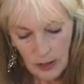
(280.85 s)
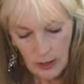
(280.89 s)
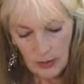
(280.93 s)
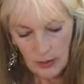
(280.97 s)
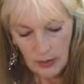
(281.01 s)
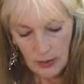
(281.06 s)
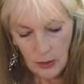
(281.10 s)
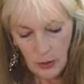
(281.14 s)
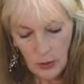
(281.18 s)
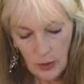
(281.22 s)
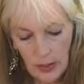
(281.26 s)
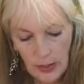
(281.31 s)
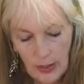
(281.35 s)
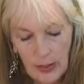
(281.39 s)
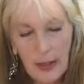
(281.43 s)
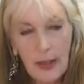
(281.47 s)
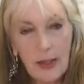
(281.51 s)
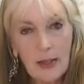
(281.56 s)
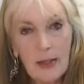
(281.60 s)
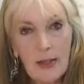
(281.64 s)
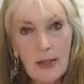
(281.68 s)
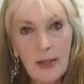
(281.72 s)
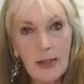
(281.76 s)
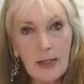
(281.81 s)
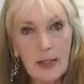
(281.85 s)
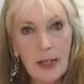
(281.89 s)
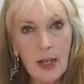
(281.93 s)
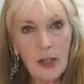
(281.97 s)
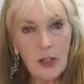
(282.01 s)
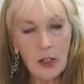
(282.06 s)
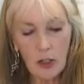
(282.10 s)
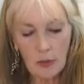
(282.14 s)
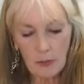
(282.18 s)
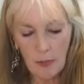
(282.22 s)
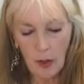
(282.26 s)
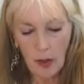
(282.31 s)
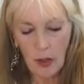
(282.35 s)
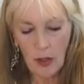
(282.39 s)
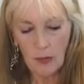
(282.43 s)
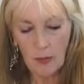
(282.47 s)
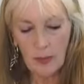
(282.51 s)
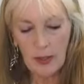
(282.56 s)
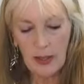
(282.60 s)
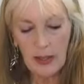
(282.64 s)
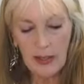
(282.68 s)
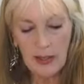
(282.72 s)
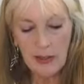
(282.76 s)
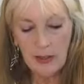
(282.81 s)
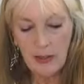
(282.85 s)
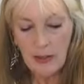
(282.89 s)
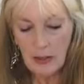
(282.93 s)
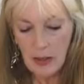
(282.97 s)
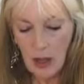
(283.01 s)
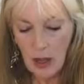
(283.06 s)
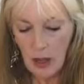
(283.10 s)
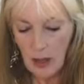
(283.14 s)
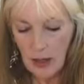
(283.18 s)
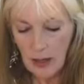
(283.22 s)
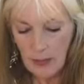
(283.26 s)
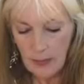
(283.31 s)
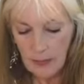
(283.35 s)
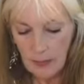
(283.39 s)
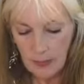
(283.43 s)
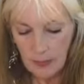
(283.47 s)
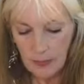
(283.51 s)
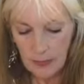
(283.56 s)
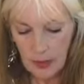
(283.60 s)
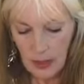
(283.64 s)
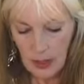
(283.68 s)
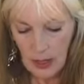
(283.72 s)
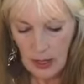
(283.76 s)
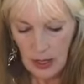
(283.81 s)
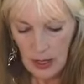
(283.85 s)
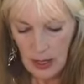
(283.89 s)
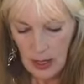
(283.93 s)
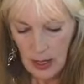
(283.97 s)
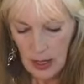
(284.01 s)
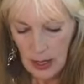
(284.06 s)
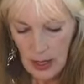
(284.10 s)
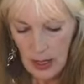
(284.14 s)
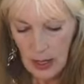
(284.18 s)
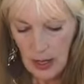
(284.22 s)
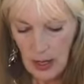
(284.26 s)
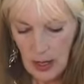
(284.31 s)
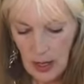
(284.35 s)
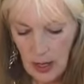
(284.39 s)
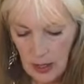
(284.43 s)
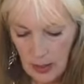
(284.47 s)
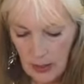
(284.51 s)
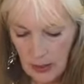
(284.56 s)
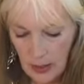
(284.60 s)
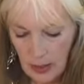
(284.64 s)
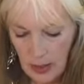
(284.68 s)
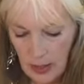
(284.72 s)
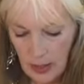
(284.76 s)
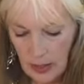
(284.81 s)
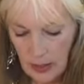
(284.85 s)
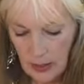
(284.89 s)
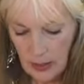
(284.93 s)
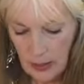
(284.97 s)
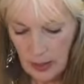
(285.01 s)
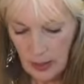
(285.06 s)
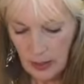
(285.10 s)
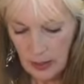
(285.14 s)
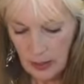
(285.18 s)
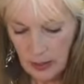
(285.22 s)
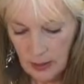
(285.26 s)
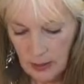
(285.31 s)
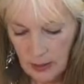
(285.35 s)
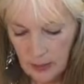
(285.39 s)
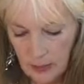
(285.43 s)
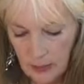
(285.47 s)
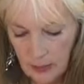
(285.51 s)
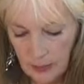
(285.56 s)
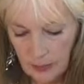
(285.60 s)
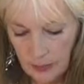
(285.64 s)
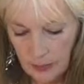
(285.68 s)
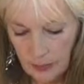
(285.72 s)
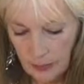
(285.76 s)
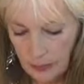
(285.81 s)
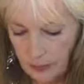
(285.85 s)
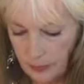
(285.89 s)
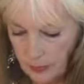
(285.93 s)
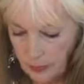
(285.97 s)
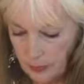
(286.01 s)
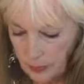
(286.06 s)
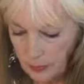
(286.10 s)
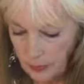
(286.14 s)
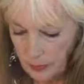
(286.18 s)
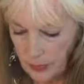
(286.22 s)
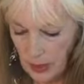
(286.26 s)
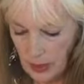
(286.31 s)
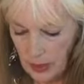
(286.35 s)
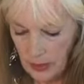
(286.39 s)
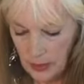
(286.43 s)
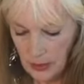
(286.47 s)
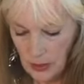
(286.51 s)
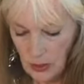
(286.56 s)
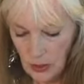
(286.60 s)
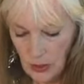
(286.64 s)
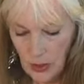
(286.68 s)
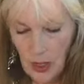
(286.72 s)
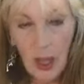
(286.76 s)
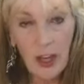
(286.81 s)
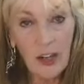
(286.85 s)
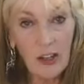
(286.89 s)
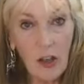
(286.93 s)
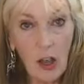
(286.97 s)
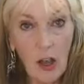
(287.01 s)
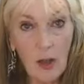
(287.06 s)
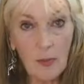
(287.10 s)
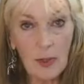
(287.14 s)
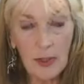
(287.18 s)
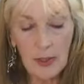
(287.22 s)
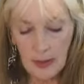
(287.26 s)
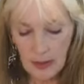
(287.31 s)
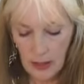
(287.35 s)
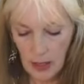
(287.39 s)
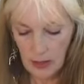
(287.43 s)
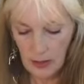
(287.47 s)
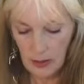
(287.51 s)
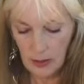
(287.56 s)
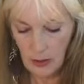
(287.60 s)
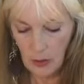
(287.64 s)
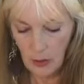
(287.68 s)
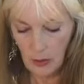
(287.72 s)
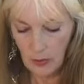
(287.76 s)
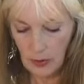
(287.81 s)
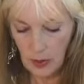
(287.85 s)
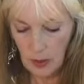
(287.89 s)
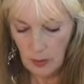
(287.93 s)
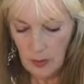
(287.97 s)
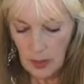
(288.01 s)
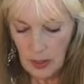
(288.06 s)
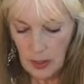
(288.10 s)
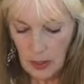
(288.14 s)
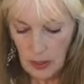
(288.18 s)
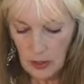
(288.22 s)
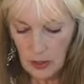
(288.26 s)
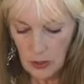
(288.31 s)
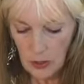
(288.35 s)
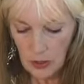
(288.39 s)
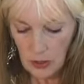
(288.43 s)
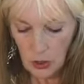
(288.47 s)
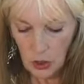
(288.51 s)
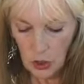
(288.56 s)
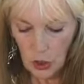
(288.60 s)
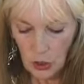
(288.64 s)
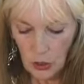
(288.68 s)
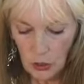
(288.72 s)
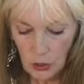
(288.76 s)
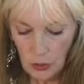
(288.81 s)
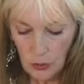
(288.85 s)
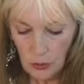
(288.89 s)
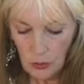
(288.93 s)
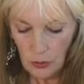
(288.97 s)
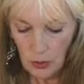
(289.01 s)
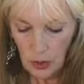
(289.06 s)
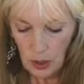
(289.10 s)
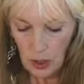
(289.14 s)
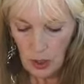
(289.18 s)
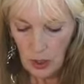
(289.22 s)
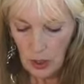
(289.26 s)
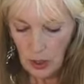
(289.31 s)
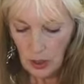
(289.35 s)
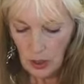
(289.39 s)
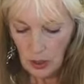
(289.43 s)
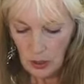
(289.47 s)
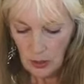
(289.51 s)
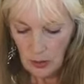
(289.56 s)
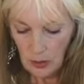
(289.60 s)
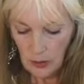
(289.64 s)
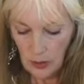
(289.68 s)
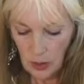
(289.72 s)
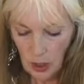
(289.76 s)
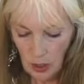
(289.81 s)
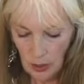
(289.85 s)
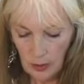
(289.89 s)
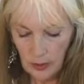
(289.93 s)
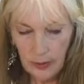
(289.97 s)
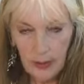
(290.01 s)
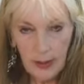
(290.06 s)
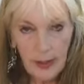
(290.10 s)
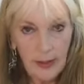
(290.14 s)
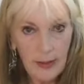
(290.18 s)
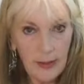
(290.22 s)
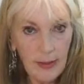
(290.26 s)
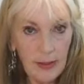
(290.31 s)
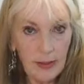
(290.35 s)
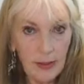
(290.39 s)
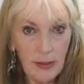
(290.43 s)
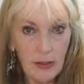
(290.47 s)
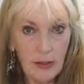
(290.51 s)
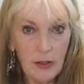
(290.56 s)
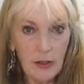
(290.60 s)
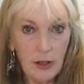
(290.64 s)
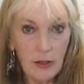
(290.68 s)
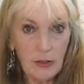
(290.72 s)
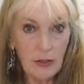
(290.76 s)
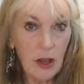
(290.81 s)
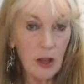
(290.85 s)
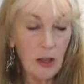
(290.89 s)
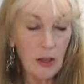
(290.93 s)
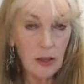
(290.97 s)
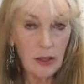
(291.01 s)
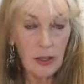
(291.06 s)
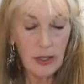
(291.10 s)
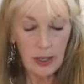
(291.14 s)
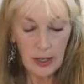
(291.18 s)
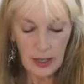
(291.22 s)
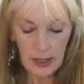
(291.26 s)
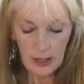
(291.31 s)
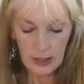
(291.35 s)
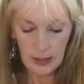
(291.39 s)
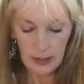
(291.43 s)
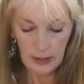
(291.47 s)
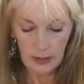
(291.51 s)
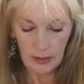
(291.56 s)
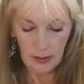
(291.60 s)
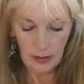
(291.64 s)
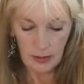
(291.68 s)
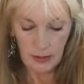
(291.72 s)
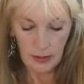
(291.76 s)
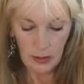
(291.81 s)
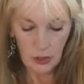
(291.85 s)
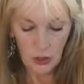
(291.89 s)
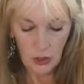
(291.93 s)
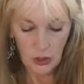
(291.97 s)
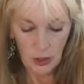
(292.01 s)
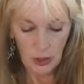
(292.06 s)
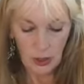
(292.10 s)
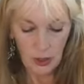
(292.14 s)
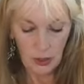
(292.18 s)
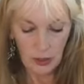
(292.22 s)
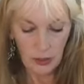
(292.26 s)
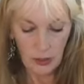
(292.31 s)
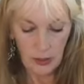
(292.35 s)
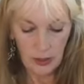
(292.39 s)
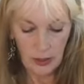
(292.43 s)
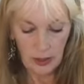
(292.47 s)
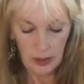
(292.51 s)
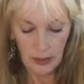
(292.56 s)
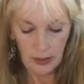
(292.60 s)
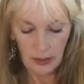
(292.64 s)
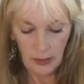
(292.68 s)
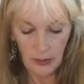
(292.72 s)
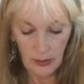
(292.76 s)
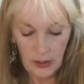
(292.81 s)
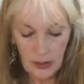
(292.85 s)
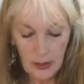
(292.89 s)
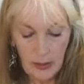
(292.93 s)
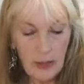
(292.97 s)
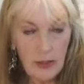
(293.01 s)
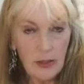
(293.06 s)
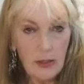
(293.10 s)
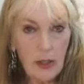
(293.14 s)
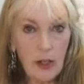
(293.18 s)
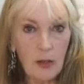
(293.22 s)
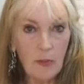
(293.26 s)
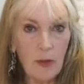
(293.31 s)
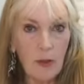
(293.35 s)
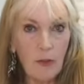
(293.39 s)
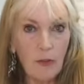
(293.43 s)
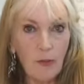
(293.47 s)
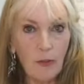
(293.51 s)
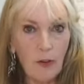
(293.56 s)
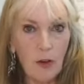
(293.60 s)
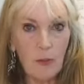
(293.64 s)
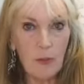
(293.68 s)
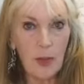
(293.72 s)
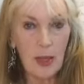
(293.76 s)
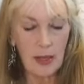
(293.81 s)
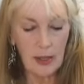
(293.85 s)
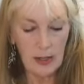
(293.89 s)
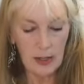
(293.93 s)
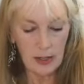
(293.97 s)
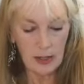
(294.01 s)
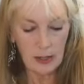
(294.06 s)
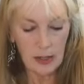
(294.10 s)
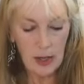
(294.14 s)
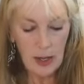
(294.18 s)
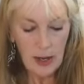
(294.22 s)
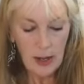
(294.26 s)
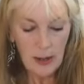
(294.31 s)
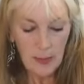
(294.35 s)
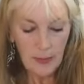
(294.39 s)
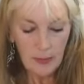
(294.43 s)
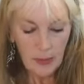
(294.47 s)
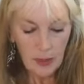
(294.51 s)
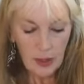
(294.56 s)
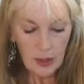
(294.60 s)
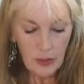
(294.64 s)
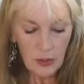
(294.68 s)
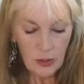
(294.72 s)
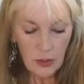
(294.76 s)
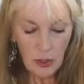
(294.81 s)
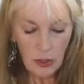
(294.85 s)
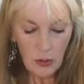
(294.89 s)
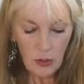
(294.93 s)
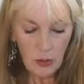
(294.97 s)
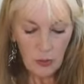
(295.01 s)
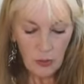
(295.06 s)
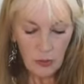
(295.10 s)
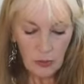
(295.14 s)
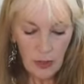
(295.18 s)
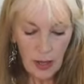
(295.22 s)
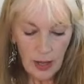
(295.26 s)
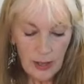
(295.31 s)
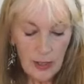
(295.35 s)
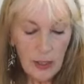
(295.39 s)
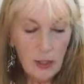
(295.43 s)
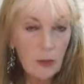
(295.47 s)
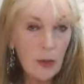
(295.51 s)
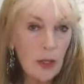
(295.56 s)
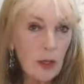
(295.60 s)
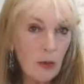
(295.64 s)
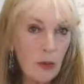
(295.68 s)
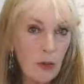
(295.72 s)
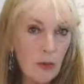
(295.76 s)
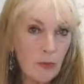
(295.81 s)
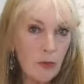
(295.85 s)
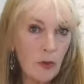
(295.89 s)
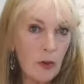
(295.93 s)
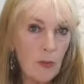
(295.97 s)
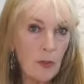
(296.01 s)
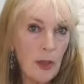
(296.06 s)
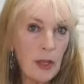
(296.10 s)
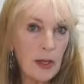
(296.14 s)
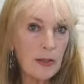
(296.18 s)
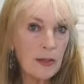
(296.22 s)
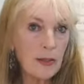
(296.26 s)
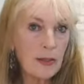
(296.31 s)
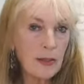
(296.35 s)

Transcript: so I can get to the tender bulb inside. And then um, it's just kind of common sense. So if something is too gnarly, then you're not going to eat it unless you're going to cook it. Now this is going to be fermented, and so last week we fermented